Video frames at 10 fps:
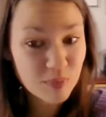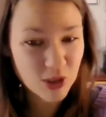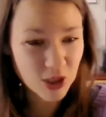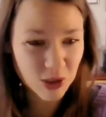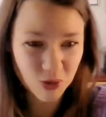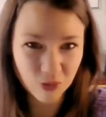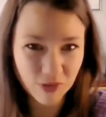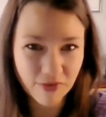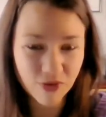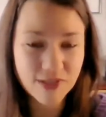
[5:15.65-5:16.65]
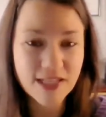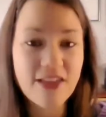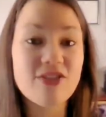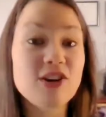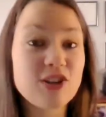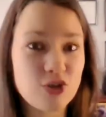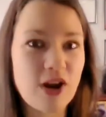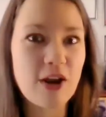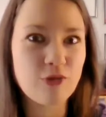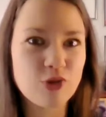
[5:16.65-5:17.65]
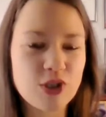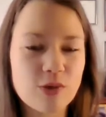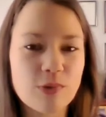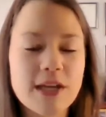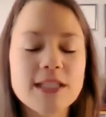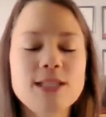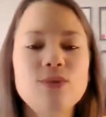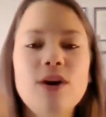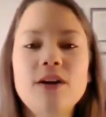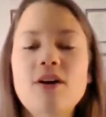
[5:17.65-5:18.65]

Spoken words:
progesterone levels and thus your energy. All right. So